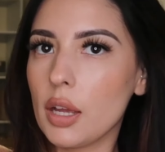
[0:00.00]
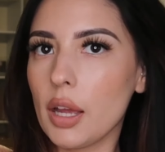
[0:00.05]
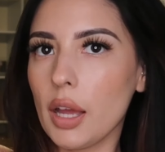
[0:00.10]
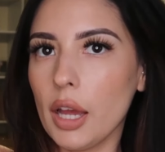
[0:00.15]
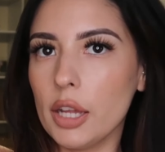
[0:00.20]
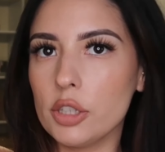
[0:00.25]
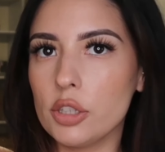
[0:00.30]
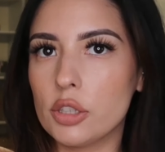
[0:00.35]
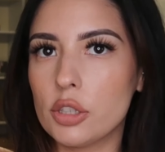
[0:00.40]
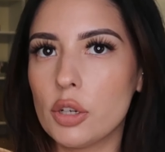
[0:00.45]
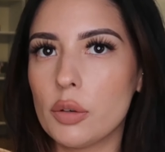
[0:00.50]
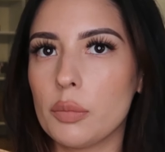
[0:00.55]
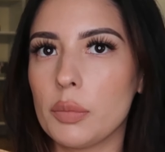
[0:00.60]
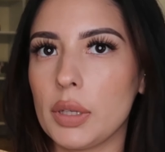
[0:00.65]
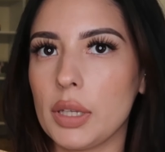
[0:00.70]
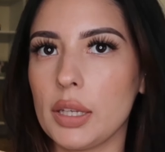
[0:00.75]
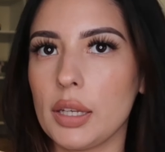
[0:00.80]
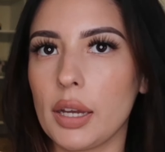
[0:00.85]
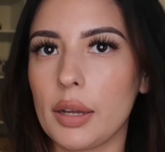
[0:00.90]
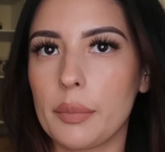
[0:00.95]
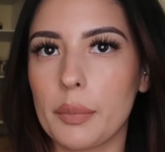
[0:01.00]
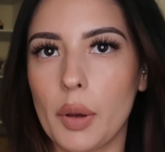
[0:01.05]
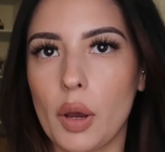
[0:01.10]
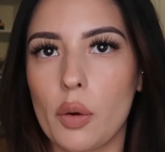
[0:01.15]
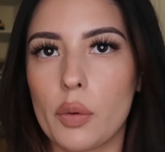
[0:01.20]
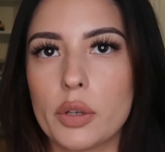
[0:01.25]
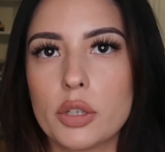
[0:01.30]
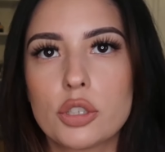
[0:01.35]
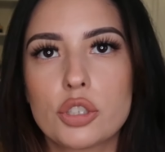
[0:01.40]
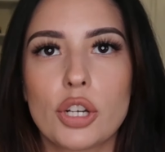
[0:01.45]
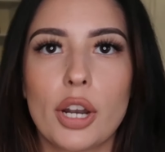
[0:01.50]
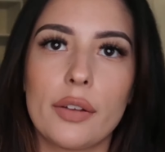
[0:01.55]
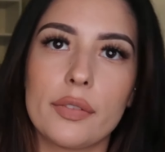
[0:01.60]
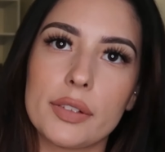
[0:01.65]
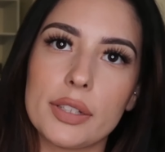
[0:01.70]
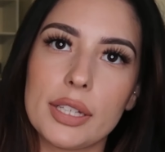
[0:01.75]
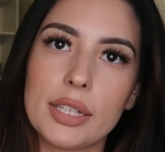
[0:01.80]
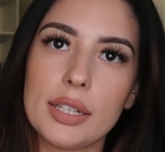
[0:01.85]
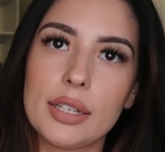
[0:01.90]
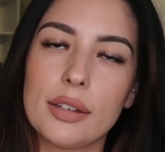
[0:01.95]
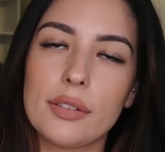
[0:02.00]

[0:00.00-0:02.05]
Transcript: And you know me, I'm always traveling.